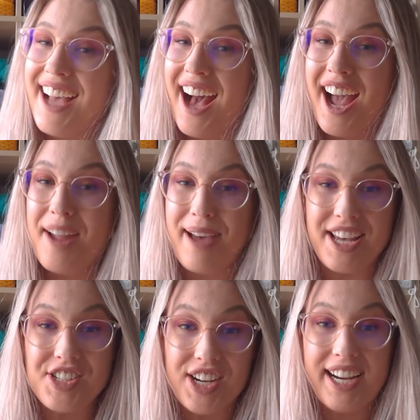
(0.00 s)
I'm
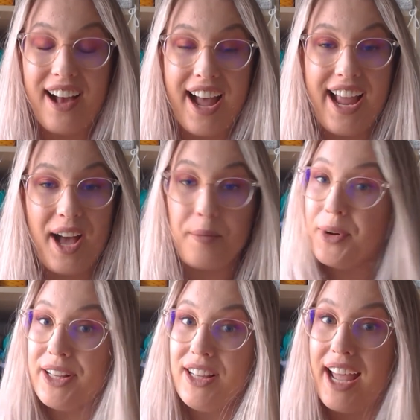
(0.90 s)
Astrid, I am
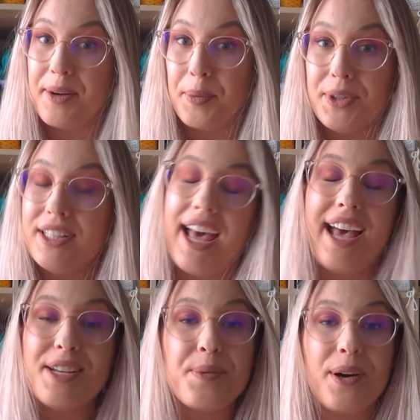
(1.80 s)
Wattle and Wool,
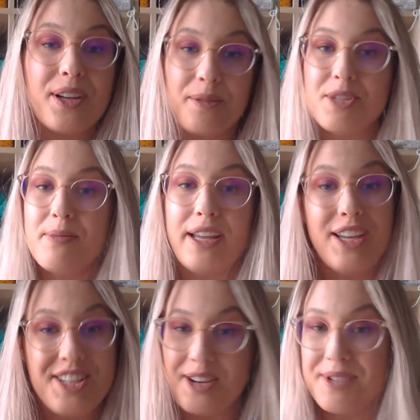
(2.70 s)
and welcome to my
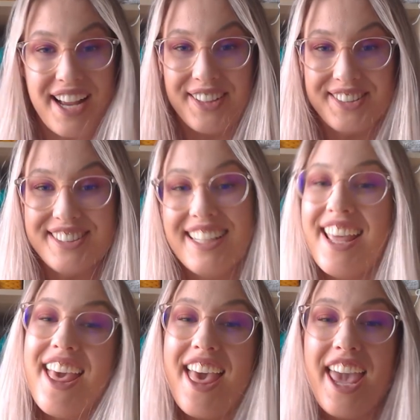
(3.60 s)
YouTube channel.
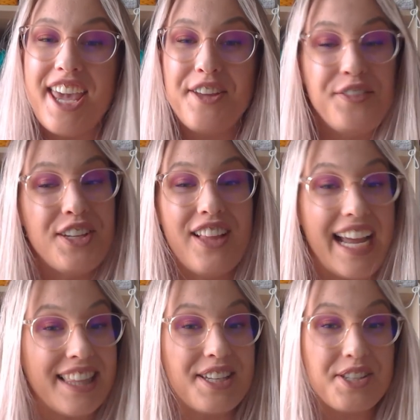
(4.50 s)
If you
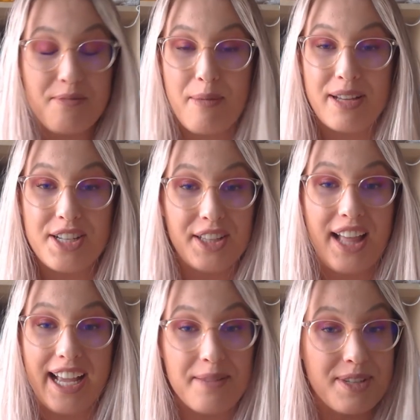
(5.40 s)
like this, remember to
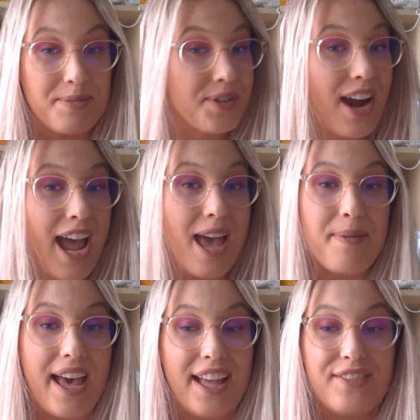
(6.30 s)
like and subscribe
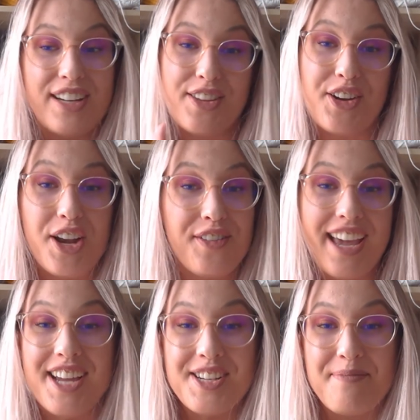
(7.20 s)
and ring the
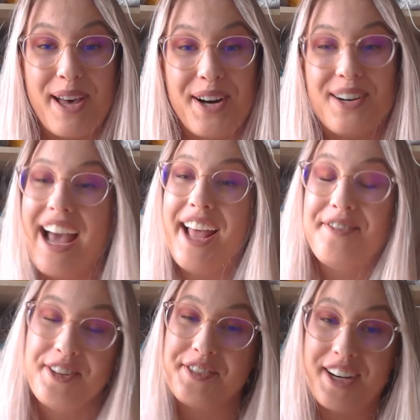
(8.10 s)
notification bell, and
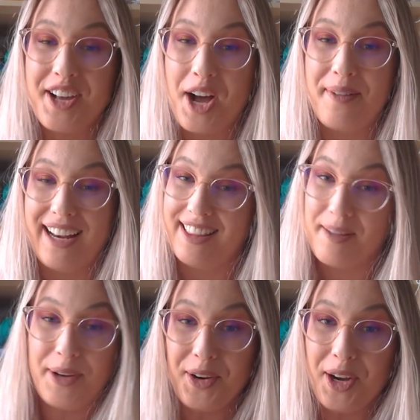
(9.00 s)
feel free to comment and let
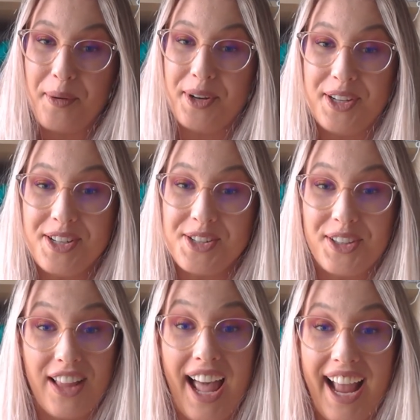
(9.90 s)
me know what you do
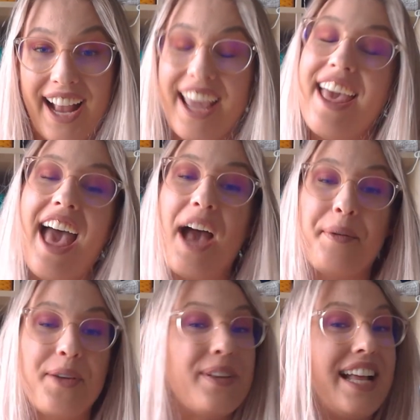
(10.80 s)
like and
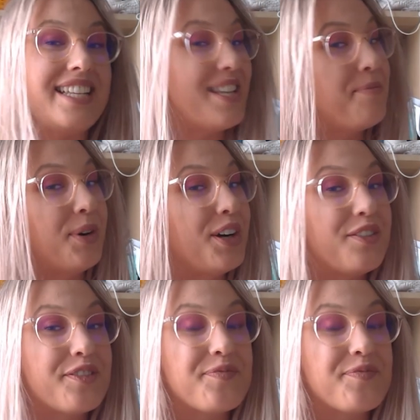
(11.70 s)
what you would like to see more of.